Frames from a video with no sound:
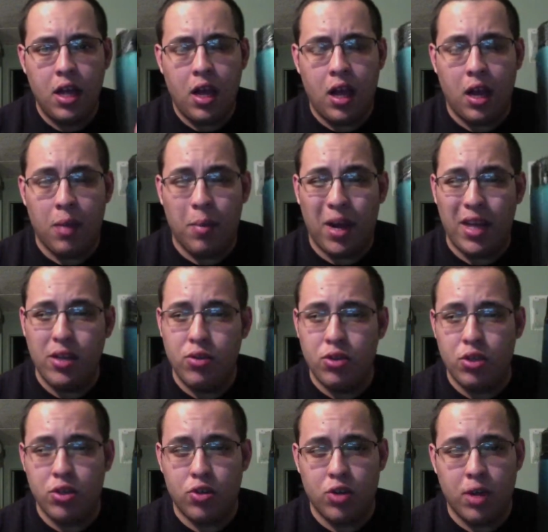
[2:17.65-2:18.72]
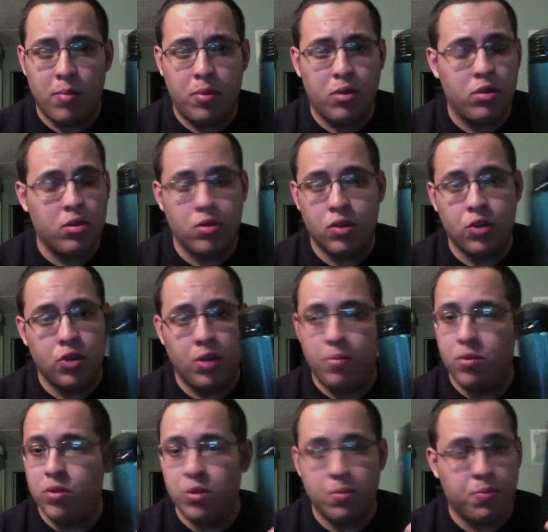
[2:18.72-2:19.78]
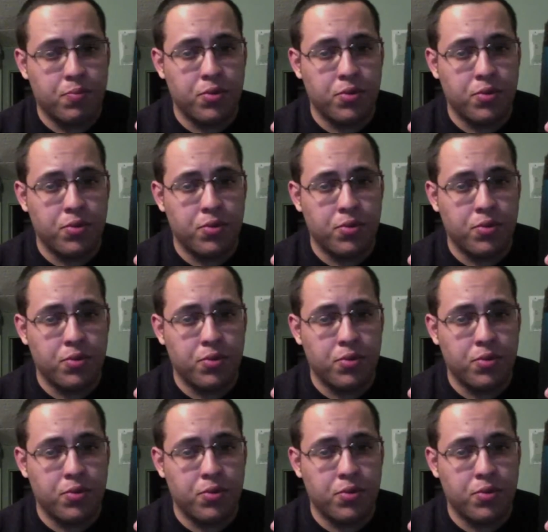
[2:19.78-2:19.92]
I used a Dremel, so a Dremel is